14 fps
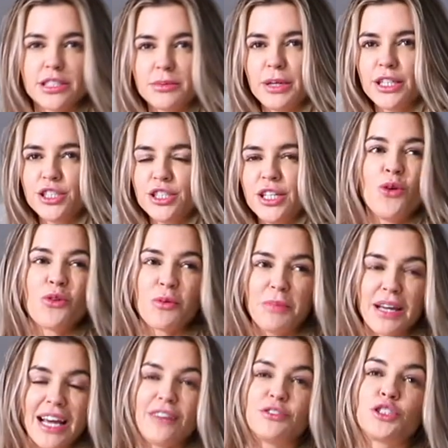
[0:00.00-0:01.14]
as much. Or
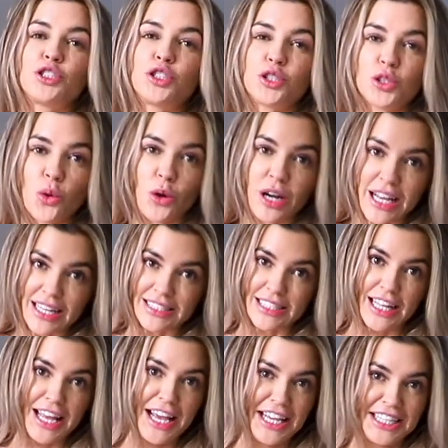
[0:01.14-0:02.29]
me, I have short ass
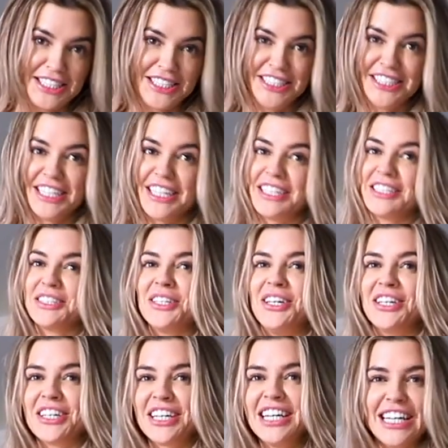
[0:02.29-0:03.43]
legs and a
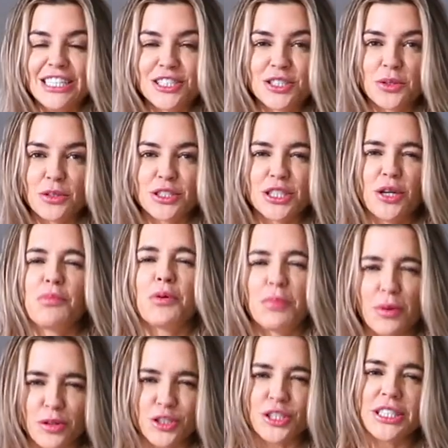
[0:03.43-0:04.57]
long-ish torso
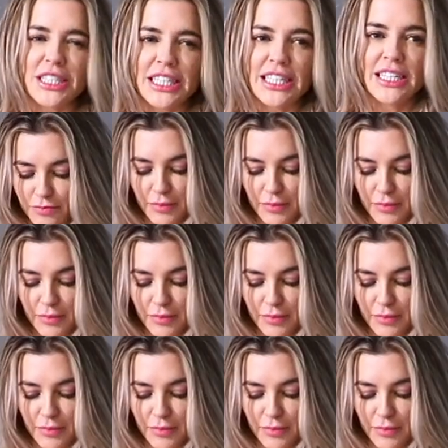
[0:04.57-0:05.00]
proportionately.